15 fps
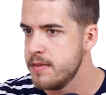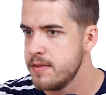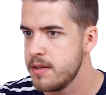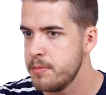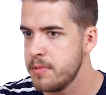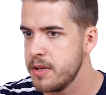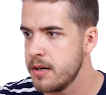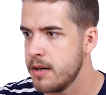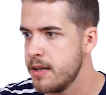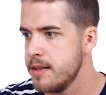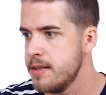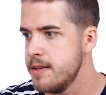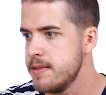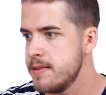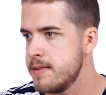something like
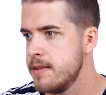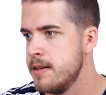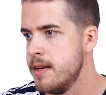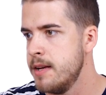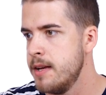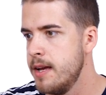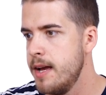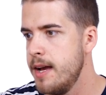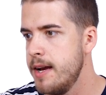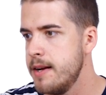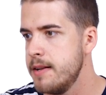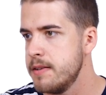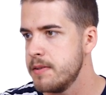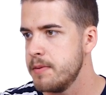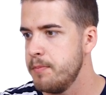this.
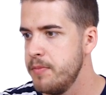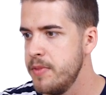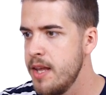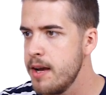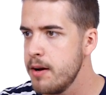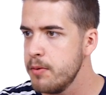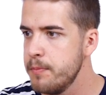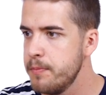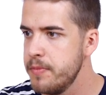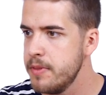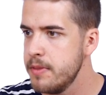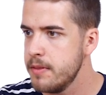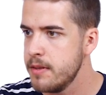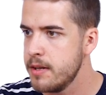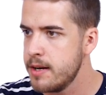And now
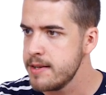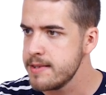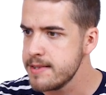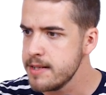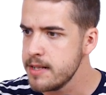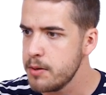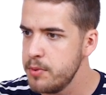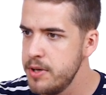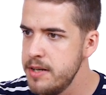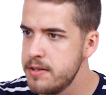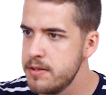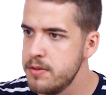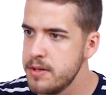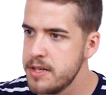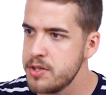the last thing that we need
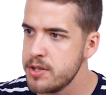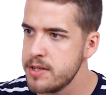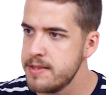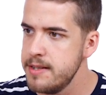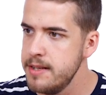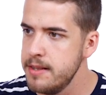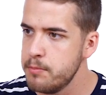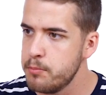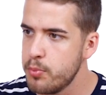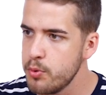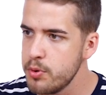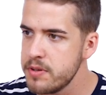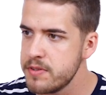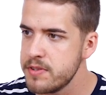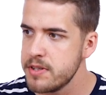to do, as you can see, the
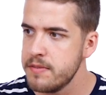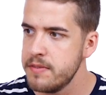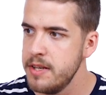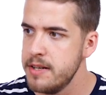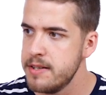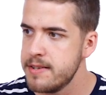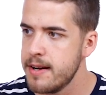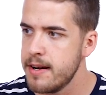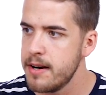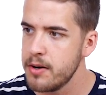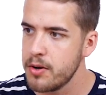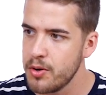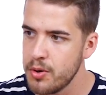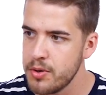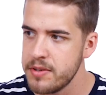borders of the
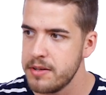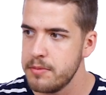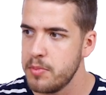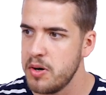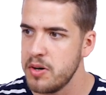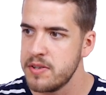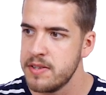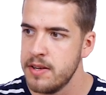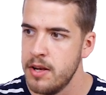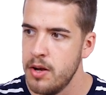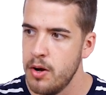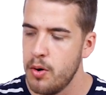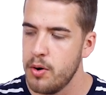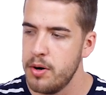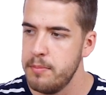entire content box
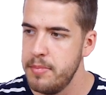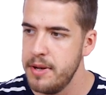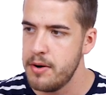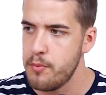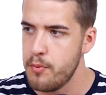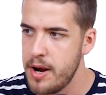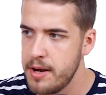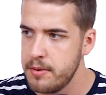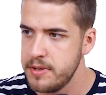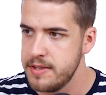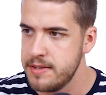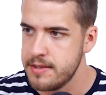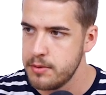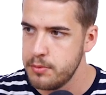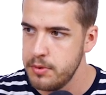are a bit
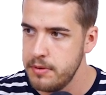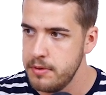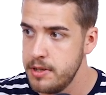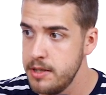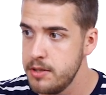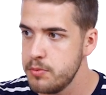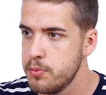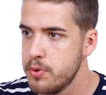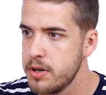rounded. So we need to